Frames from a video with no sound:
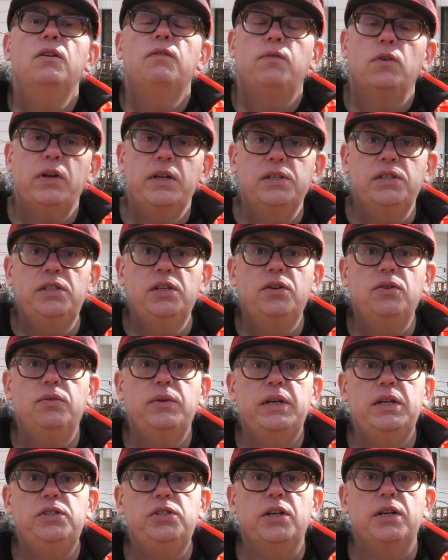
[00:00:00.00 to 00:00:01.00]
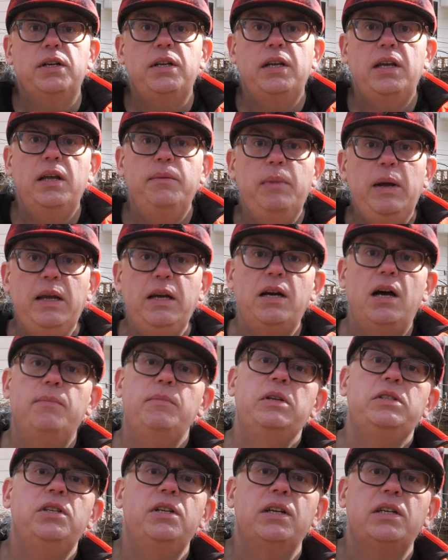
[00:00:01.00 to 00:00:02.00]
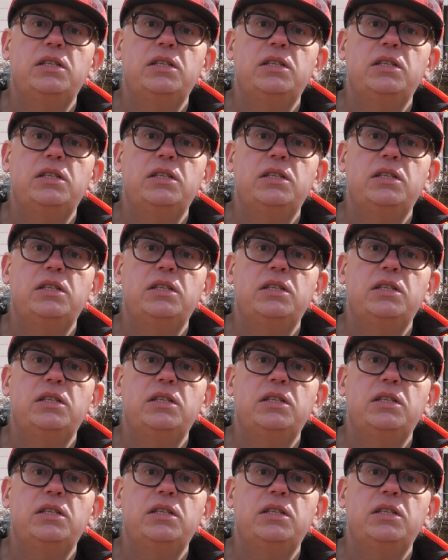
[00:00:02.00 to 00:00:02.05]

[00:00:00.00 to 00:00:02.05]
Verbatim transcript: for consideration, and my comments and